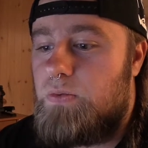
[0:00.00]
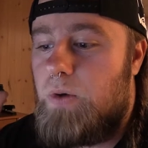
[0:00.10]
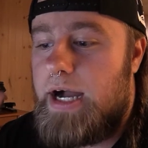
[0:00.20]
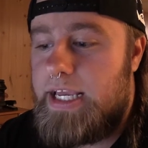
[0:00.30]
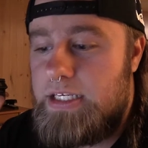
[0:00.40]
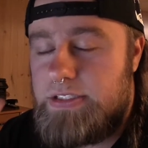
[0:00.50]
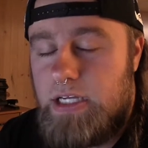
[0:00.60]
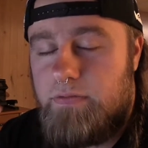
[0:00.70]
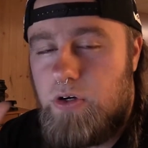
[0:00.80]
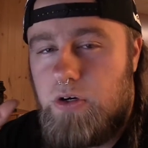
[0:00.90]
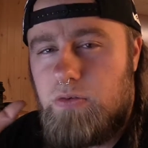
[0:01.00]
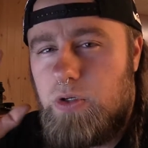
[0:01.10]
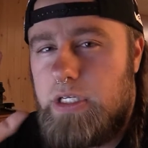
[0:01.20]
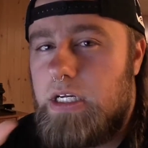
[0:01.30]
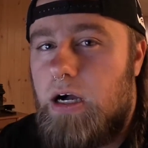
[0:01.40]
why he's never
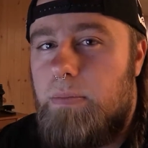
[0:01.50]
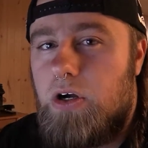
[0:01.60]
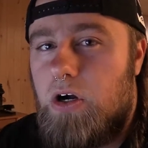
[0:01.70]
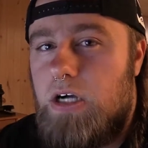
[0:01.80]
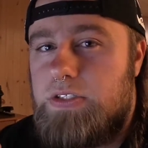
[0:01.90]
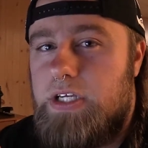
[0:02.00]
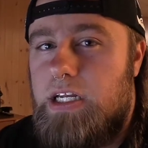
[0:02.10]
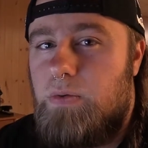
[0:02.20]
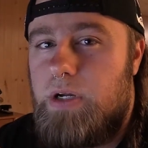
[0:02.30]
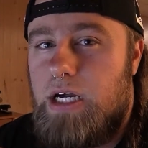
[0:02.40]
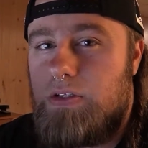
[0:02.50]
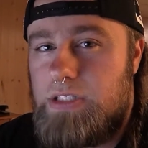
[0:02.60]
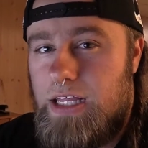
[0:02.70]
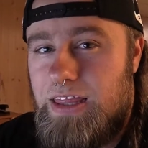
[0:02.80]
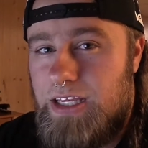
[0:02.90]
really come across anyone else
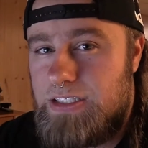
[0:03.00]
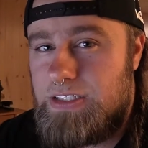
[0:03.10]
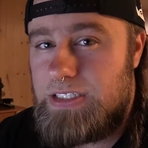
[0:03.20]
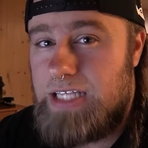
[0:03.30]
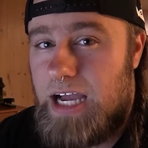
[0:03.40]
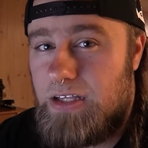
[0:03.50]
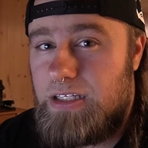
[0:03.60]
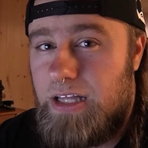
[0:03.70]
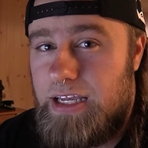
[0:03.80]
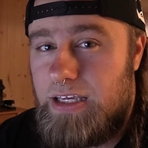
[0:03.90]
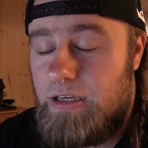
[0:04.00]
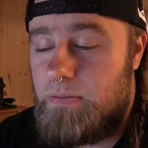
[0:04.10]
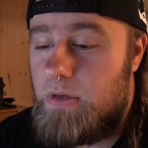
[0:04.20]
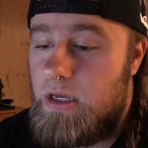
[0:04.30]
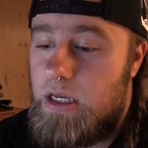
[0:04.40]
that thinks exactly like
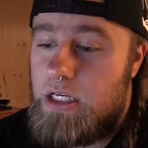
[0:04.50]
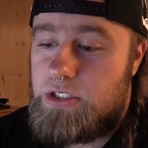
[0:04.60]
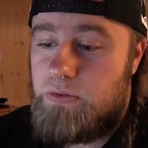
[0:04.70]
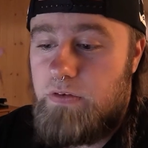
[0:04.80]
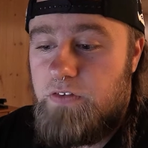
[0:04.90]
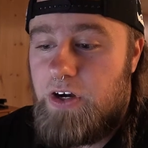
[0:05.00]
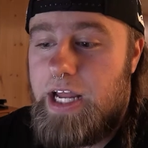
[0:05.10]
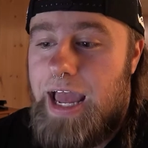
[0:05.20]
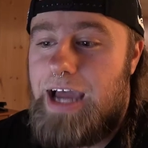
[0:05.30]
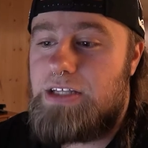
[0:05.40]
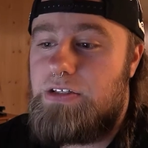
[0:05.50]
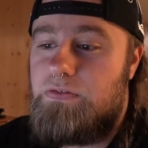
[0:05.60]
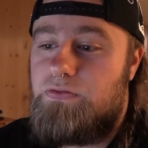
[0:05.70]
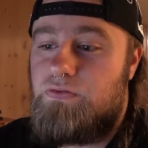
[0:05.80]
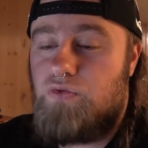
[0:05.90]
him. So the very act
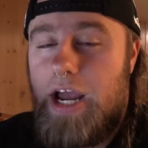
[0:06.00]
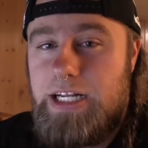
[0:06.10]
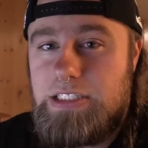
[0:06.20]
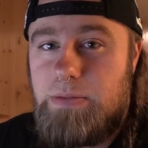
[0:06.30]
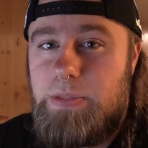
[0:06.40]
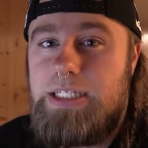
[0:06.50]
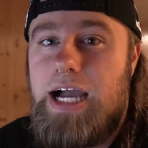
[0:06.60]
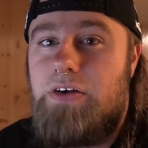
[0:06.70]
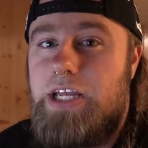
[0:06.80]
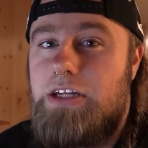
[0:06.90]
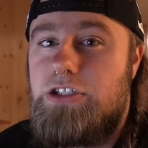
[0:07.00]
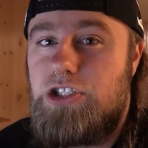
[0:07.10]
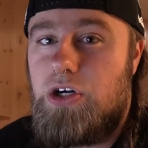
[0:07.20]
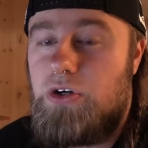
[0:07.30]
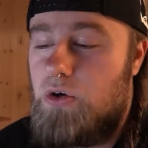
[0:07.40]
of writing something down in a
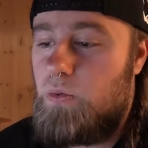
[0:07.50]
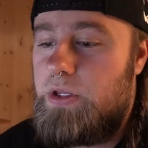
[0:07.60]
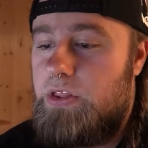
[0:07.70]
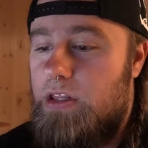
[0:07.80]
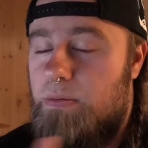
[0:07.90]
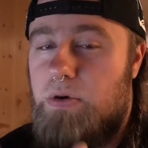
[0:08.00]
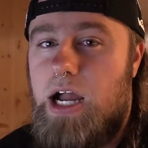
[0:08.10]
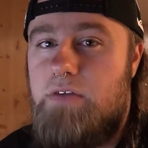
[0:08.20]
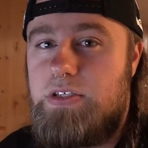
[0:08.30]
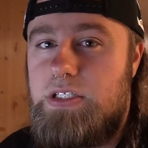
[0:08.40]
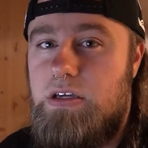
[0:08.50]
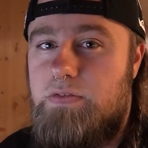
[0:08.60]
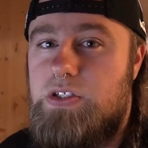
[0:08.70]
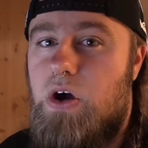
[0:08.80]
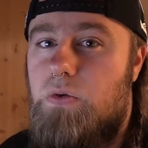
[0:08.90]
journal within the privacy of
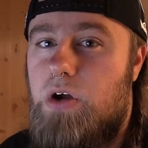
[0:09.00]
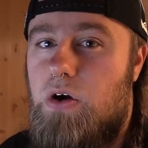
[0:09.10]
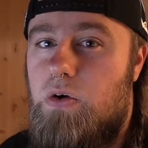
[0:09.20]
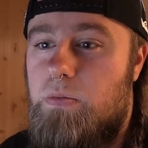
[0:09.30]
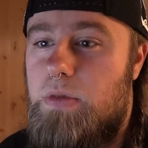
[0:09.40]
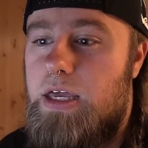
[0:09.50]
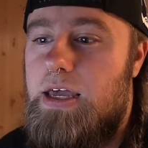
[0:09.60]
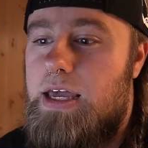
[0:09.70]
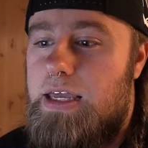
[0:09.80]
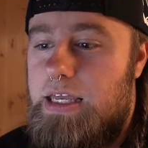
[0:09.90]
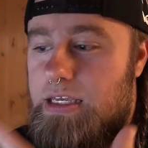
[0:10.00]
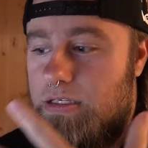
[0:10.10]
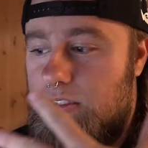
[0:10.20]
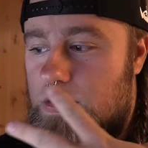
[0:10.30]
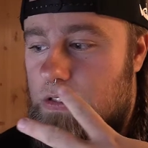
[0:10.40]
his own home
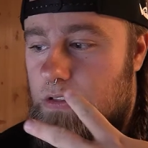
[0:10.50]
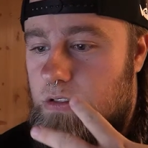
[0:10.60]
is